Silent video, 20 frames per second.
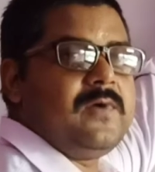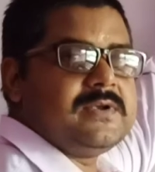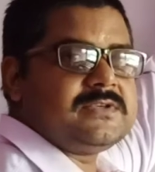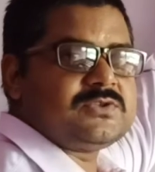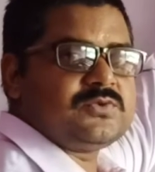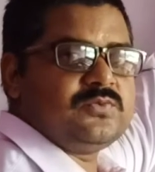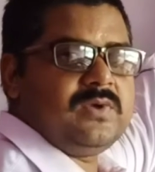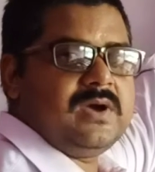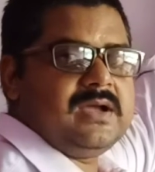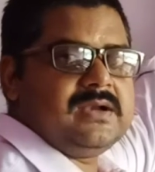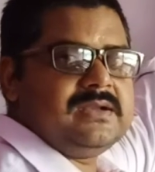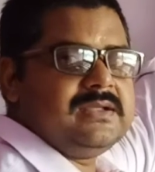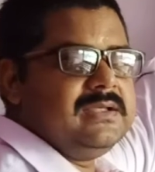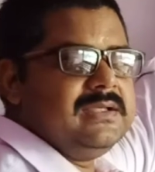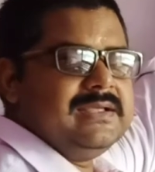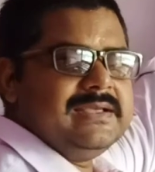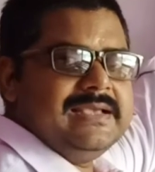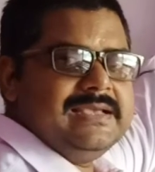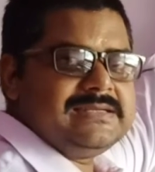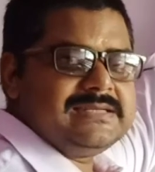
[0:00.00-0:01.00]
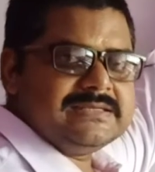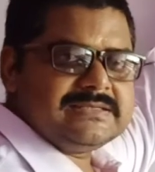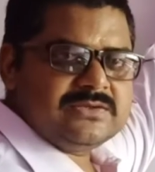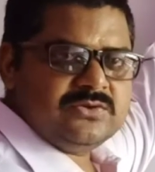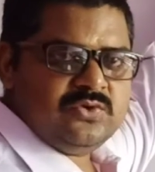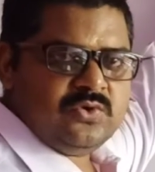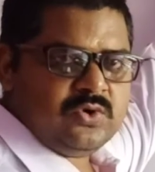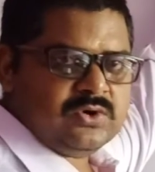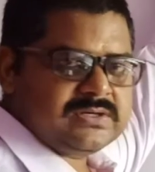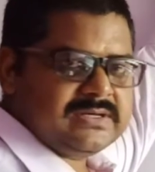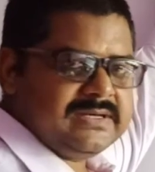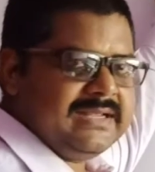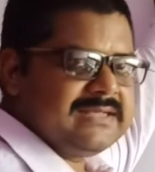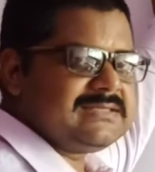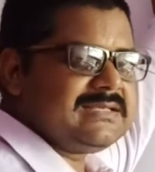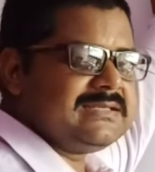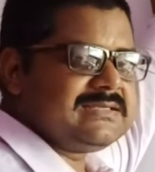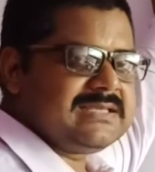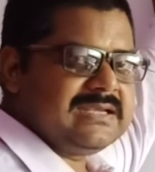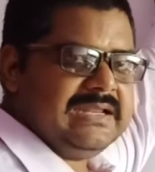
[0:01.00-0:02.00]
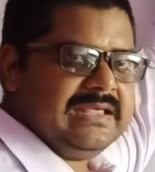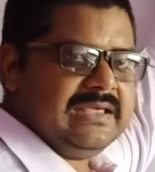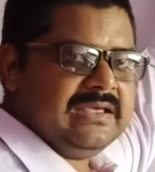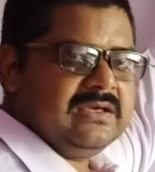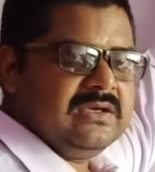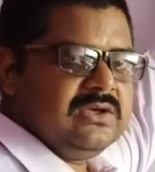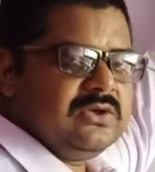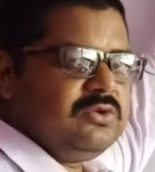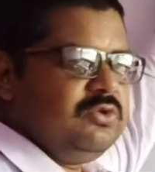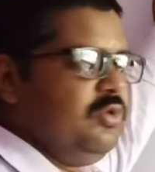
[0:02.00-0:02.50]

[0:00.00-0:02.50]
first one. It is not necessary.